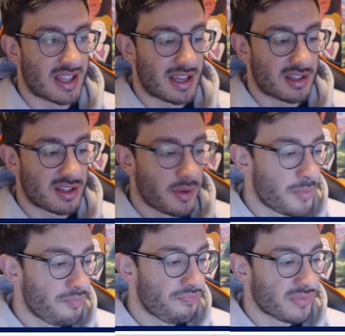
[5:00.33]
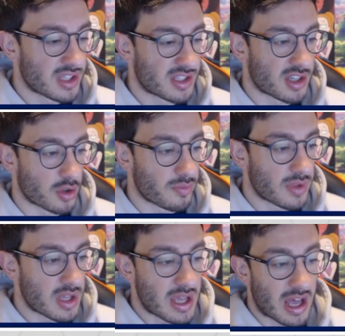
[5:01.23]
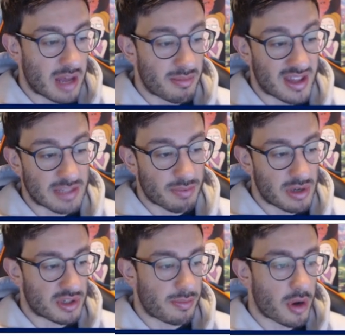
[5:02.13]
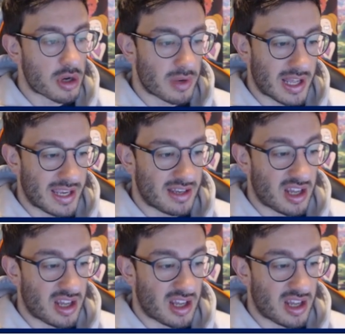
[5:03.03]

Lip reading: that. So, and that's pretty much the Pokemon line.